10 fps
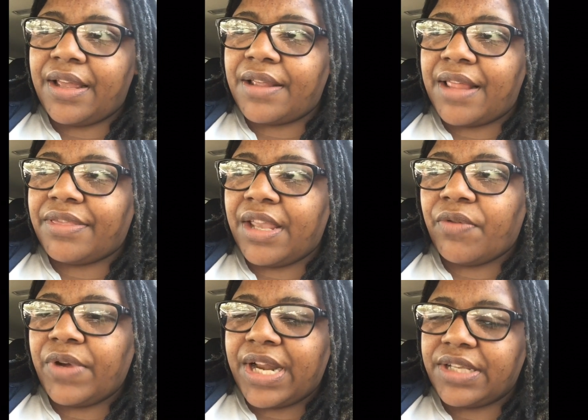I
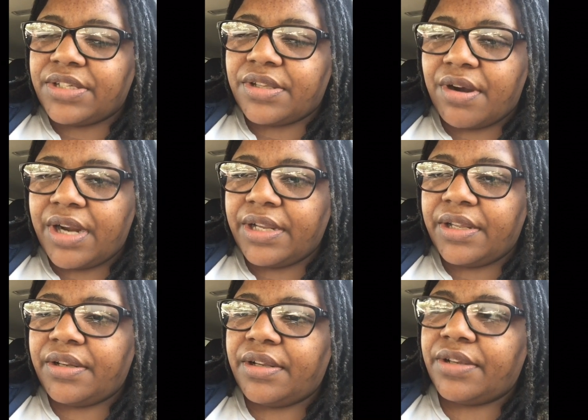think when I
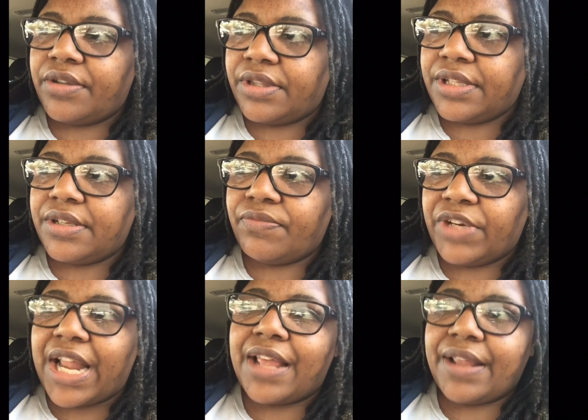started,
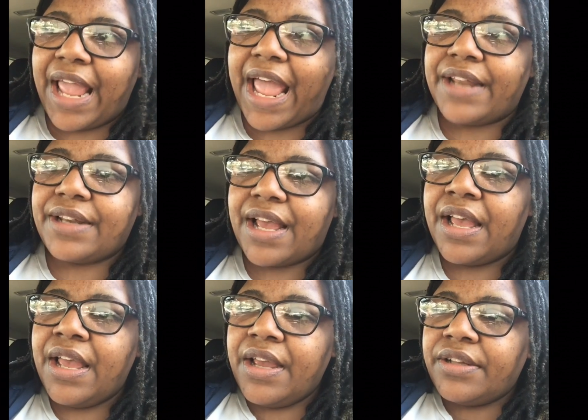when I had
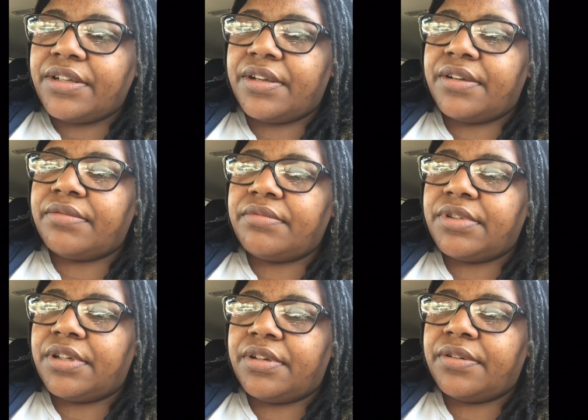
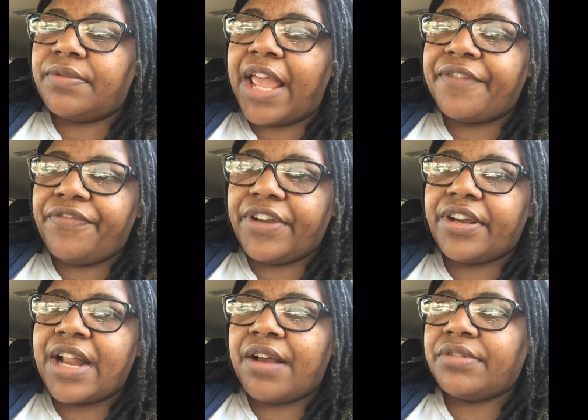had
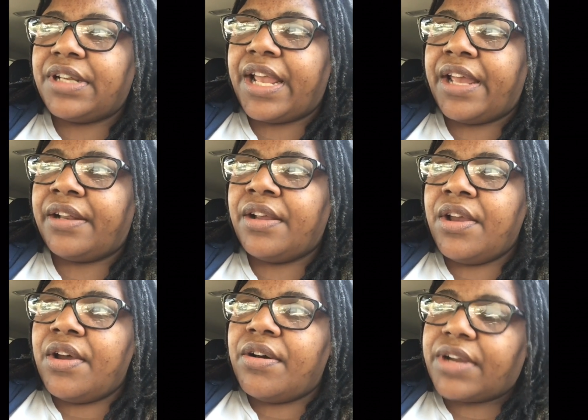figured out that,
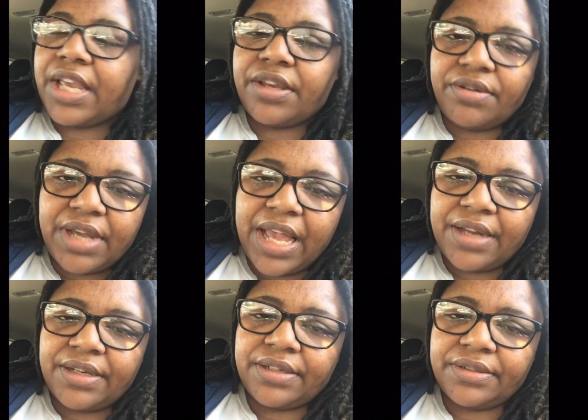okay, you
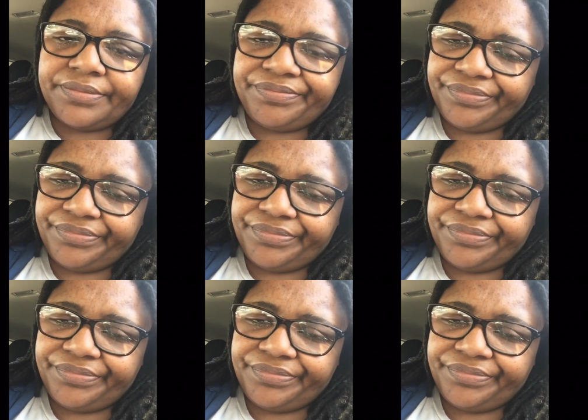gotta